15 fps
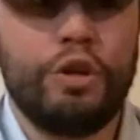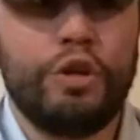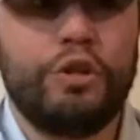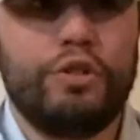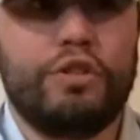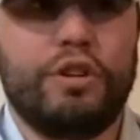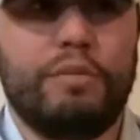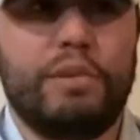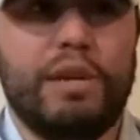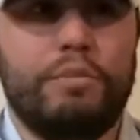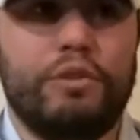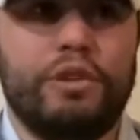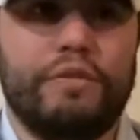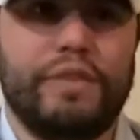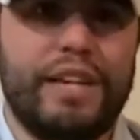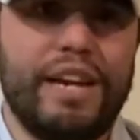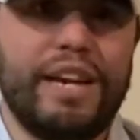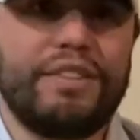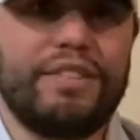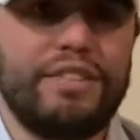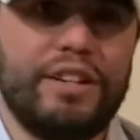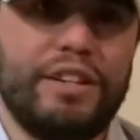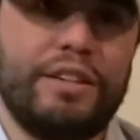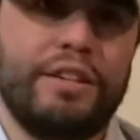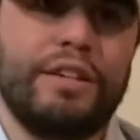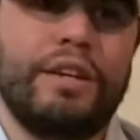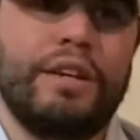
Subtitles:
some people have guessed it,